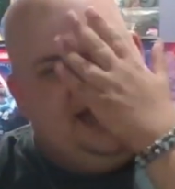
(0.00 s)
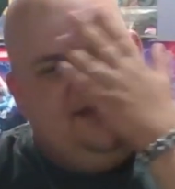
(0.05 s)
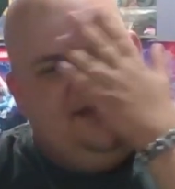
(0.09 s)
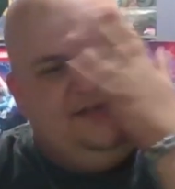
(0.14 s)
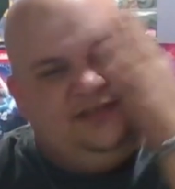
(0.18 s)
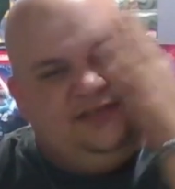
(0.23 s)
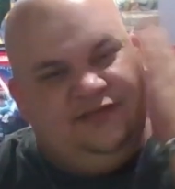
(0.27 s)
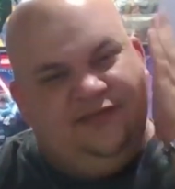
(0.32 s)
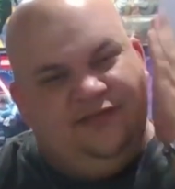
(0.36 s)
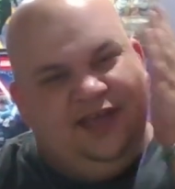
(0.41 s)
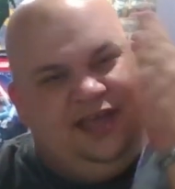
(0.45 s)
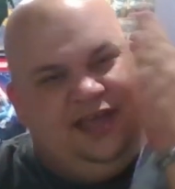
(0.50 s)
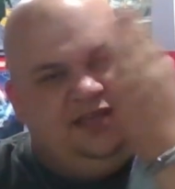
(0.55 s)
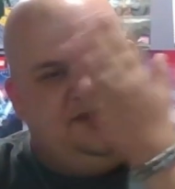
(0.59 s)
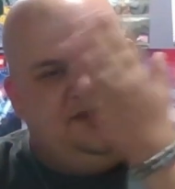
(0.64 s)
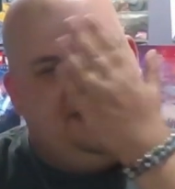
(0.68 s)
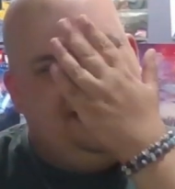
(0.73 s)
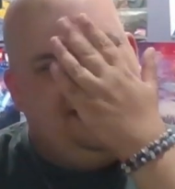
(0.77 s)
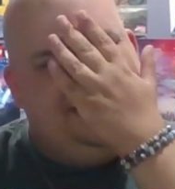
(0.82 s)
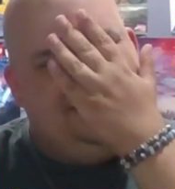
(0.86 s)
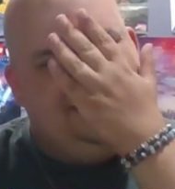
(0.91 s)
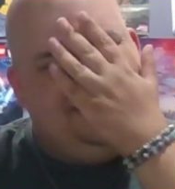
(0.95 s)
of his face,
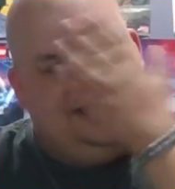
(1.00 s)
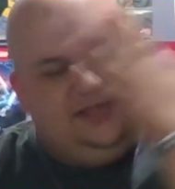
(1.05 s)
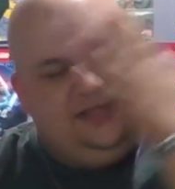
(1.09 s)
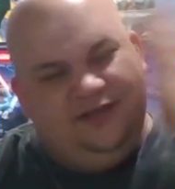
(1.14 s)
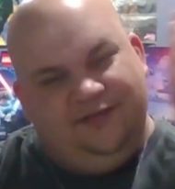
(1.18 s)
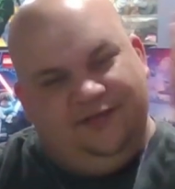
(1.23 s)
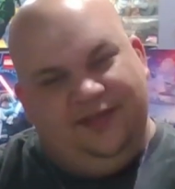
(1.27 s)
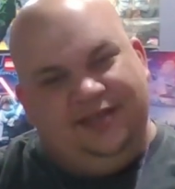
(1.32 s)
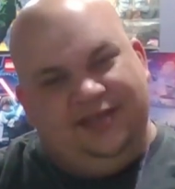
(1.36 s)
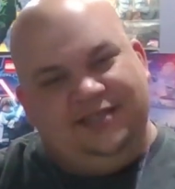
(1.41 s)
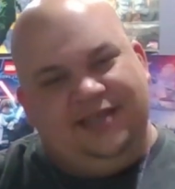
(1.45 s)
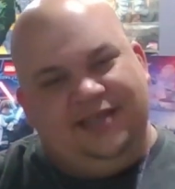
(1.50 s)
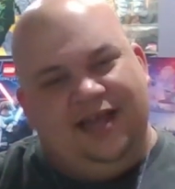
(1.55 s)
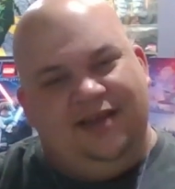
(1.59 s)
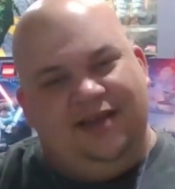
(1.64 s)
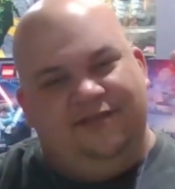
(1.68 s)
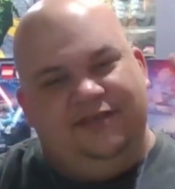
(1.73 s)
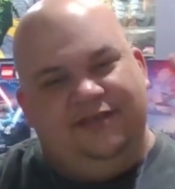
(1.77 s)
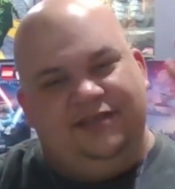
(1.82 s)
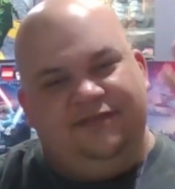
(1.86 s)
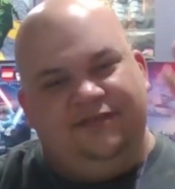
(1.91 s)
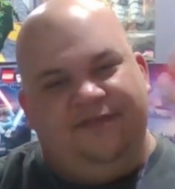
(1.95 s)
right? Cuts off this side
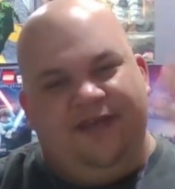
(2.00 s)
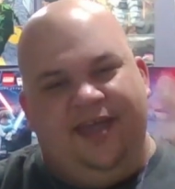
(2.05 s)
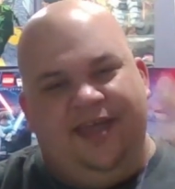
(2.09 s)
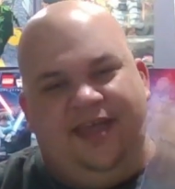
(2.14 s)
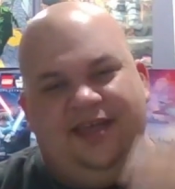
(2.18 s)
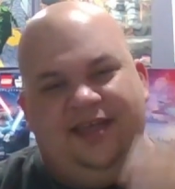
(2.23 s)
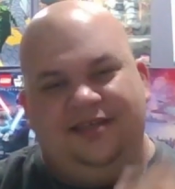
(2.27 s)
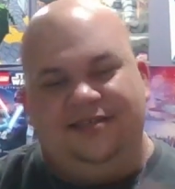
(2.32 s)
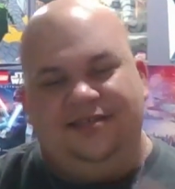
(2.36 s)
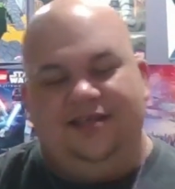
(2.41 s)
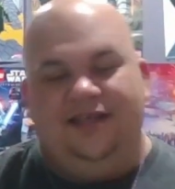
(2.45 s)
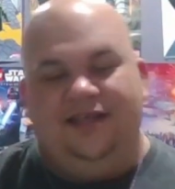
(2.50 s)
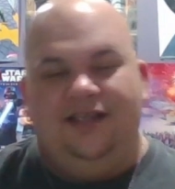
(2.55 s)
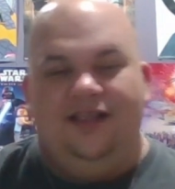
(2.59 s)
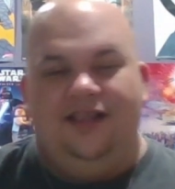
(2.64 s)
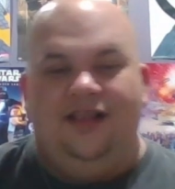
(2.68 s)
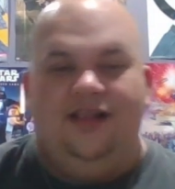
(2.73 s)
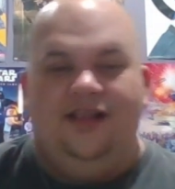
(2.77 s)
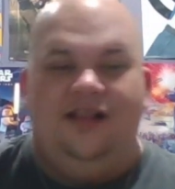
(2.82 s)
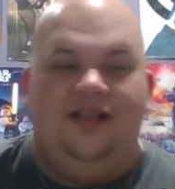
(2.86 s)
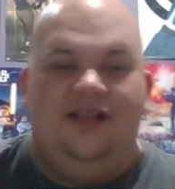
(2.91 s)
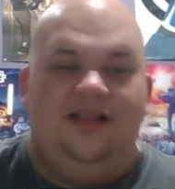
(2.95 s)
of his face,
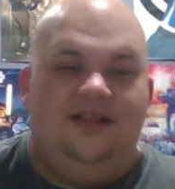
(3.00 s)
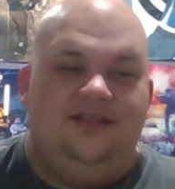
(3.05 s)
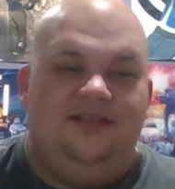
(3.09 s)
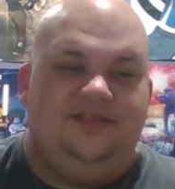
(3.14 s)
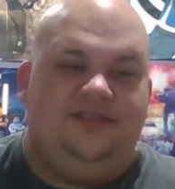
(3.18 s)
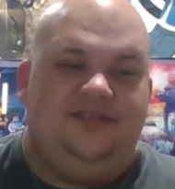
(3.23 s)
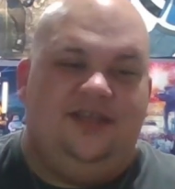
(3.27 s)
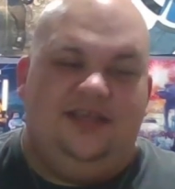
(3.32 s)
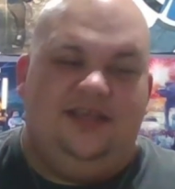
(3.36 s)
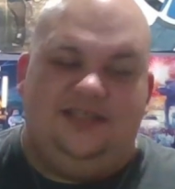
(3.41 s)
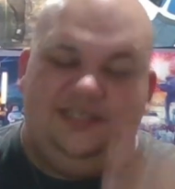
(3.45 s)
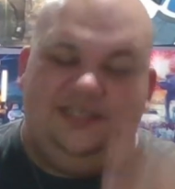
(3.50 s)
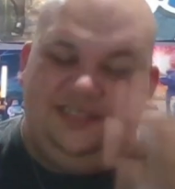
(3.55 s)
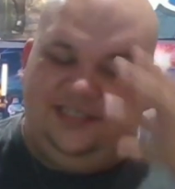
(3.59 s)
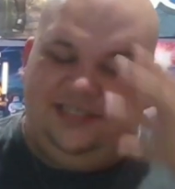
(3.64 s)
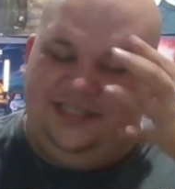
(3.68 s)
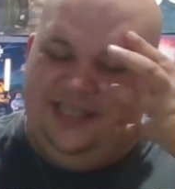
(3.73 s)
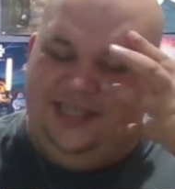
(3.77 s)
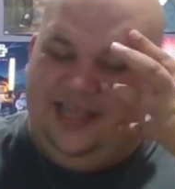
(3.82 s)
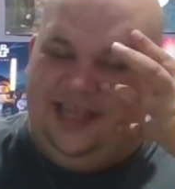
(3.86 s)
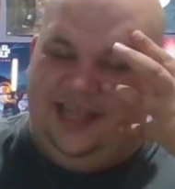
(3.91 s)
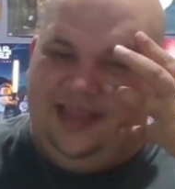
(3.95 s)
so you just
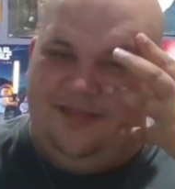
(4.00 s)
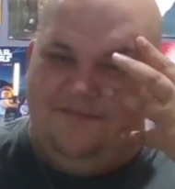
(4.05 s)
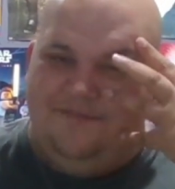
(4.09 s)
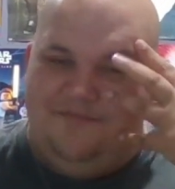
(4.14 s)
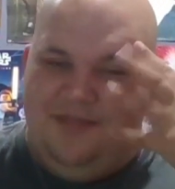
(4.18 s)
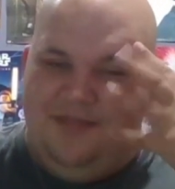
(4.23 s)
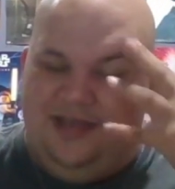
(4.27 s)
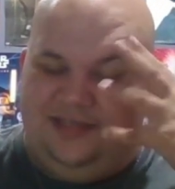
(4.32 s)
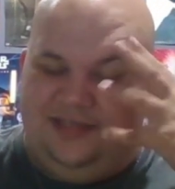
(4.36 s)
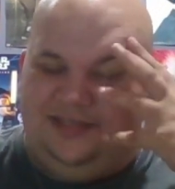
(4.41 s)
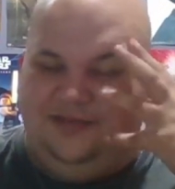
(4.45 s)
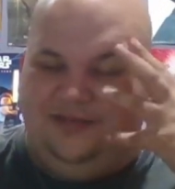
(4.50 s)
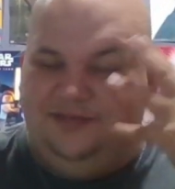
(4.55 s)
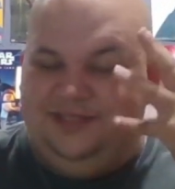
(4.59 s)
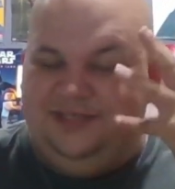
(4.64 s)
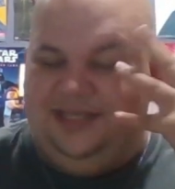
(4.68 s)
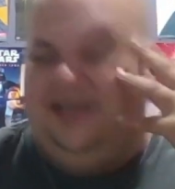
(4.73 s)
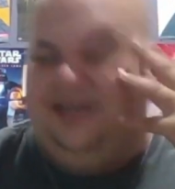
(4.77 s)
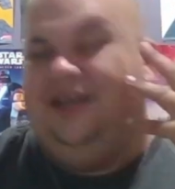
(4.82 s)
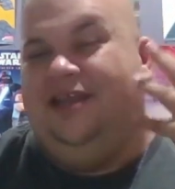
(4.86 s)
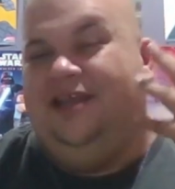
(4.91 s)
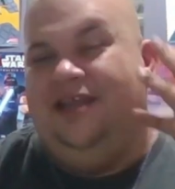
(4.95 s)
see like the muscle
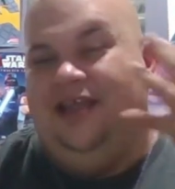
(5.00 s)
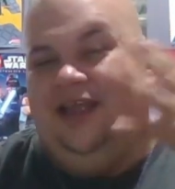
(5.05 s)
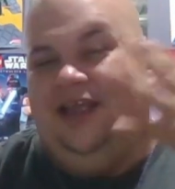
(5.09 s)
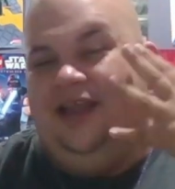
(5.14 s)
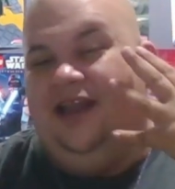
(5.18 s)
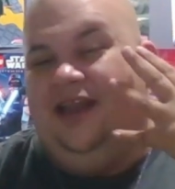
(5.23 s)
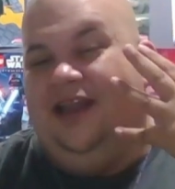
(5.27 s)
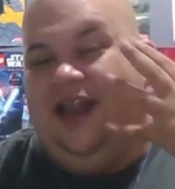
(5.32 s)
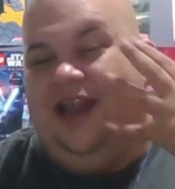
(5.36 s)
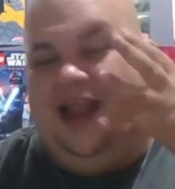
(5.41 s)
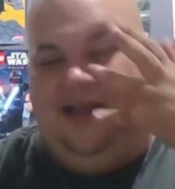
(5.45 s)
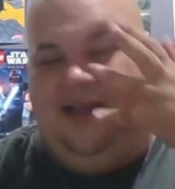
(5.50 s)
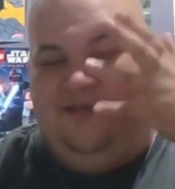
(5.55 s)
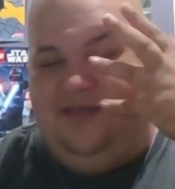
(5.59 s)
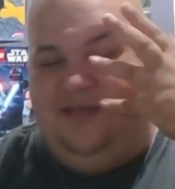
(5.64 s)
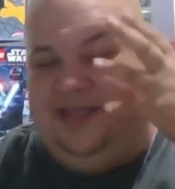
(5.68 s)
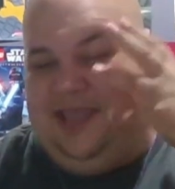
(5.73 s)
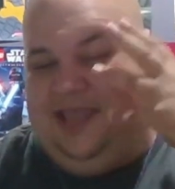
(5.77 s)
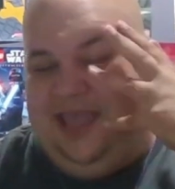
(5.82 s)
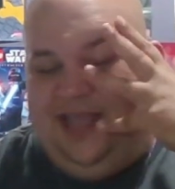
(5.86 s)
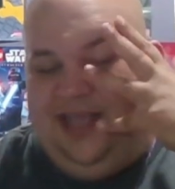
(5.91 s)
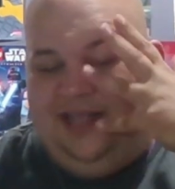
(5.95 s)
tendon and
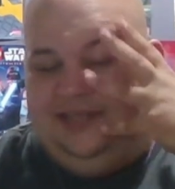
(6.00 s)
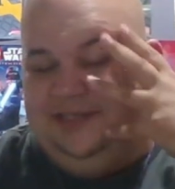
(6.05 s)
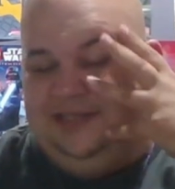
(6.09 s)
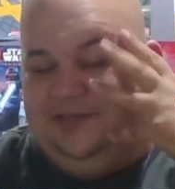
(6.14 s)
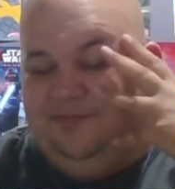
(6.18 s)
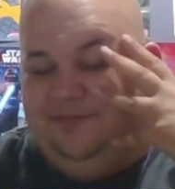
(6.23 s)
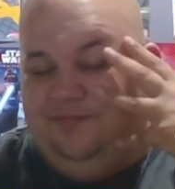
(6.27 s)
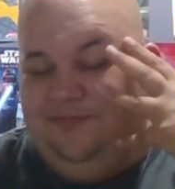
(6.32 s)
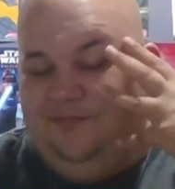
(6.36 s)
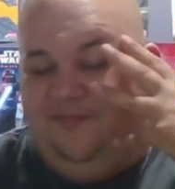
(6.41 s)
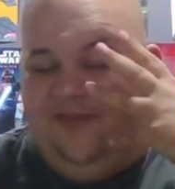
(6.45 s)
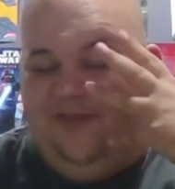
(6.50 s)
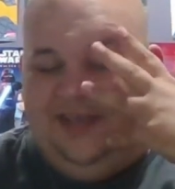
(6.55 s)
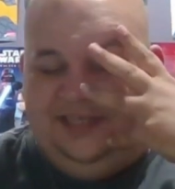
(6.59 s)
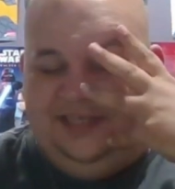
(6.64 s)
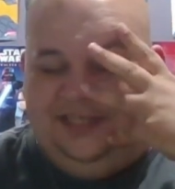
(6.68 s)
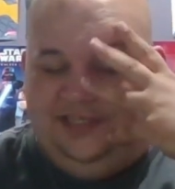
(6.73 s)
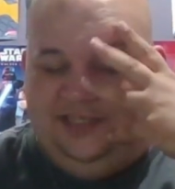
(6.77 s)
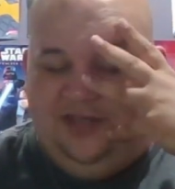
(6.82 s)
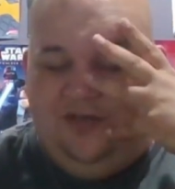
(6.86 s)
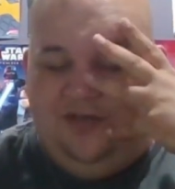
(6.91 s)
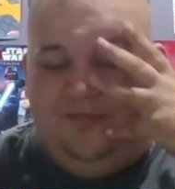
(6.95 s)
everything. So the face
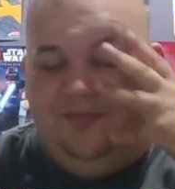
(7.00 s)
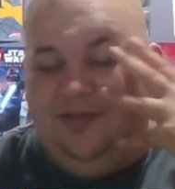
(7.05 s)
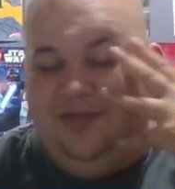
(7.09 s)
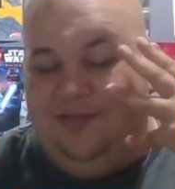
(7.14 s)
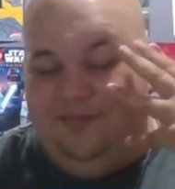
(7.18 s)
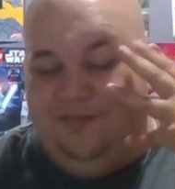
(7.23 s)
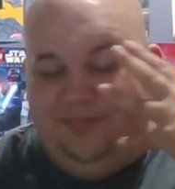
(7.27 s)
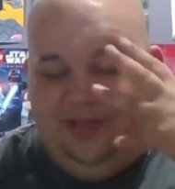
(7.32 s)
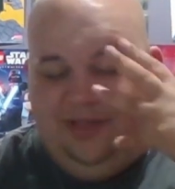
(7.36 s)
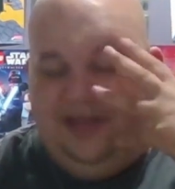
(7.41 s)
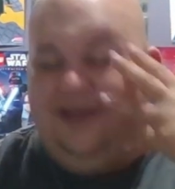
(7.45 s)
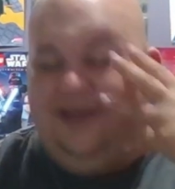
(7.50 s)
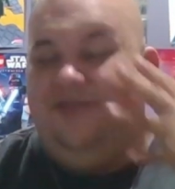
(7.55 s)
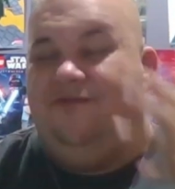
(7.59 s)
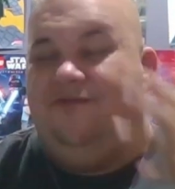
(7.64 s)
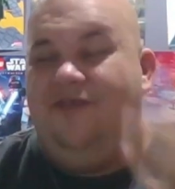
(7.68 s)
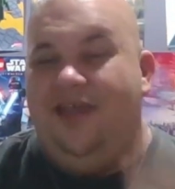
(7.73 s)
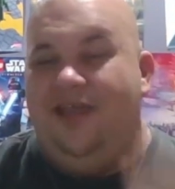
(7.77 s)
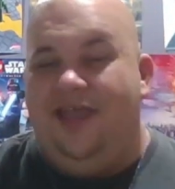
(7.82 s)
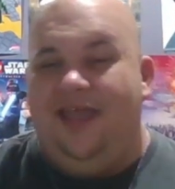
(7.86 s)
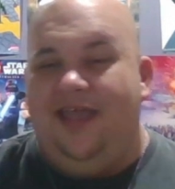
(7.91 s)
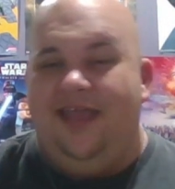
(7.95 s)
is all bloody
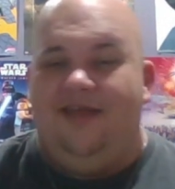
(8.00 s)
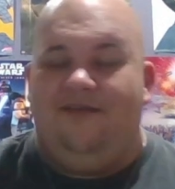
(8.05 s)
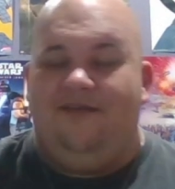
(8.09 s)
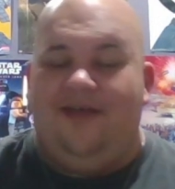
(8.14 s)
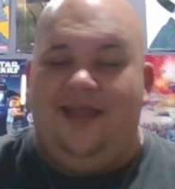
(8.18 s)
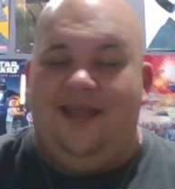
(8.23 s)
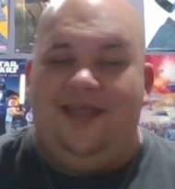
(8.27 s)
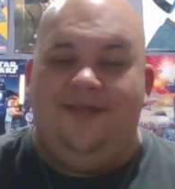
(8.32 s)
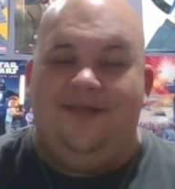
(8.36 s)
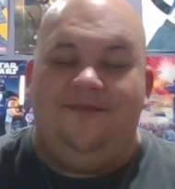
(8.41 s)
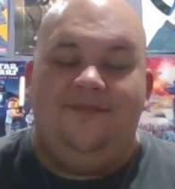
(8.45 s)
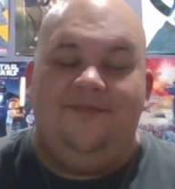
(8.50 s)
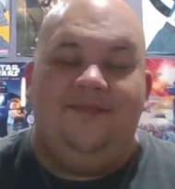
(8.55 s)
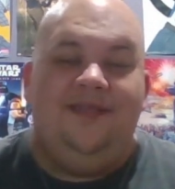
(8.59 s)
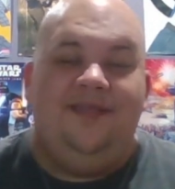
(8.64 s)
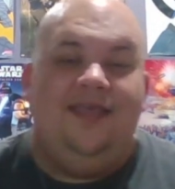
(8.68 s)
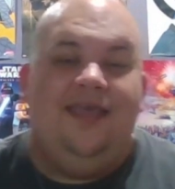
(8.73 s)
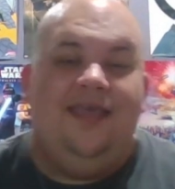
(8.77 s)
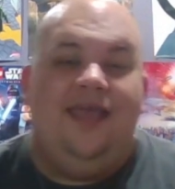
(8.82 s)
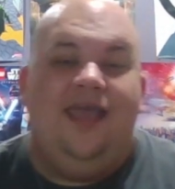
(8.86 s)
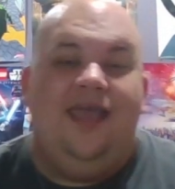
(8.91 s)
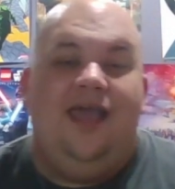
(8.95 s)
red, right?
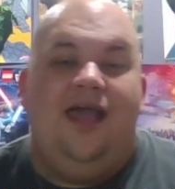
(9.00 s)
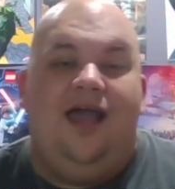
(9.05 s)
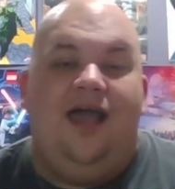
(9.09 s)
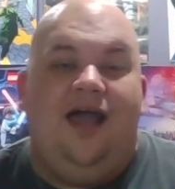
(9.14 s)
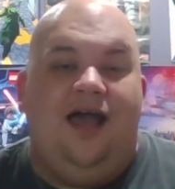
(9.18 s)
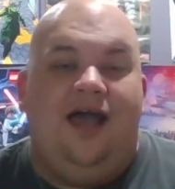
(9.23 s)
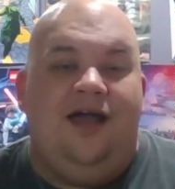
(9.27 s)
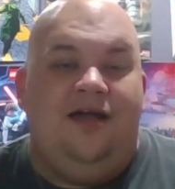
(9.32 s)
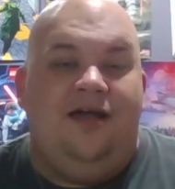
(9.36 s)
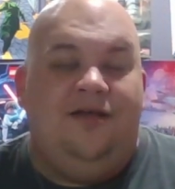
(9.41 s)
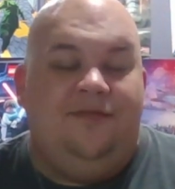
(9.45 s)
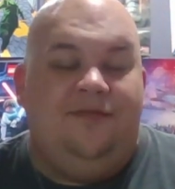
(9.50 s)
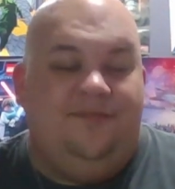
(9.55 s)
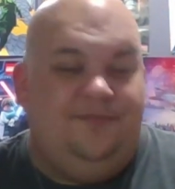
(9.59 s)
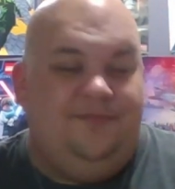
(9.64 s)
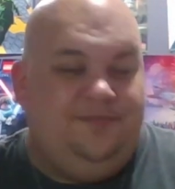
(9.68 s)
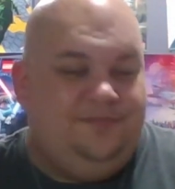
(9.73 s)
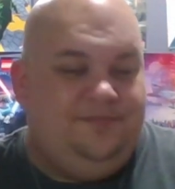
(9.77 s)
Um,